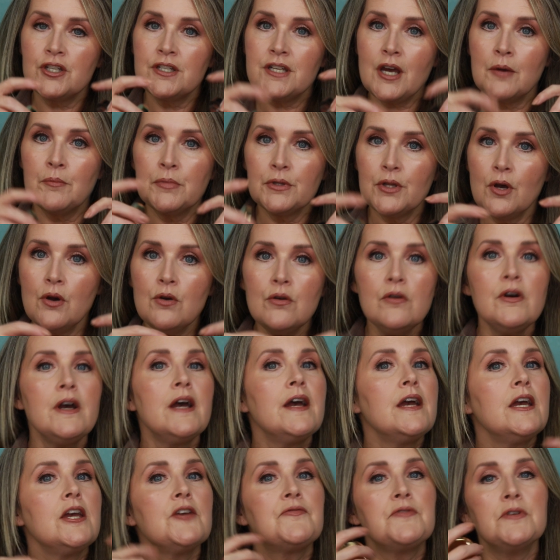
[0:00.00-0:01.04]
down below.
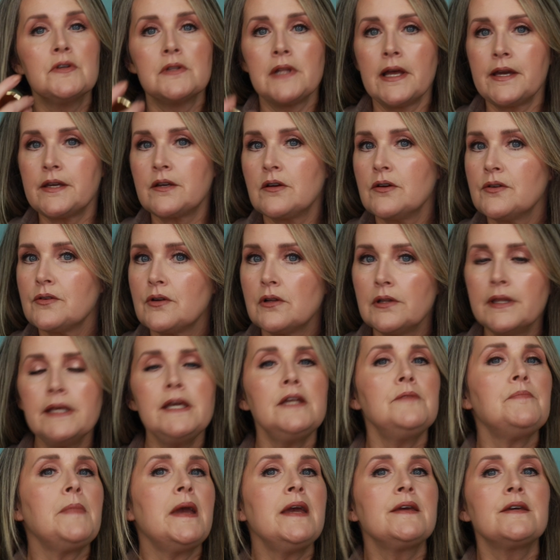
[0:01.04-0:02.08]
If you like
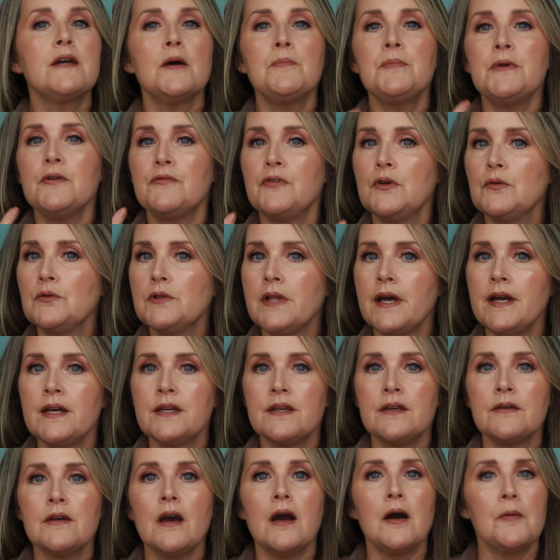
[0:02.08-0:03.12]
clean makeup, if you like
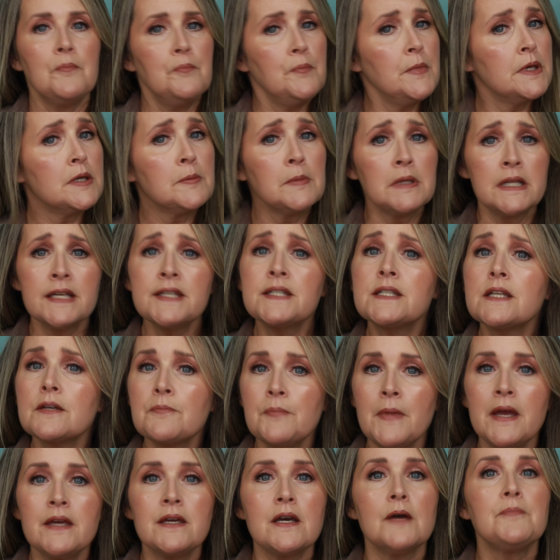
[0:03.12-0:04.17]
minimalistic
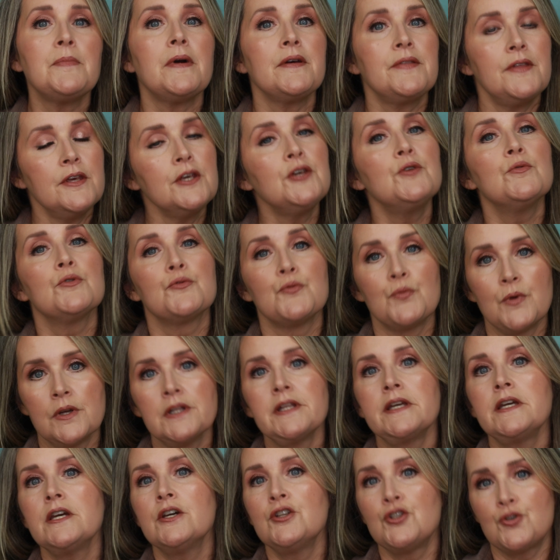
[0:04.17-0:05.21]
makeup, I think you would
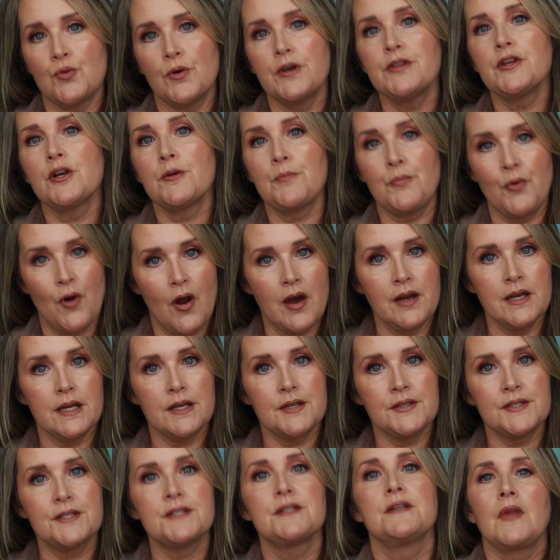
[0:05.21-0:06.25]
really enjoy their
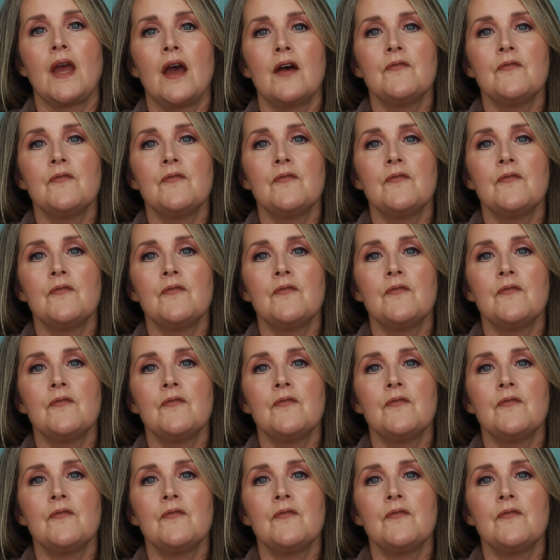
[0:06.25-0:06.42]
products.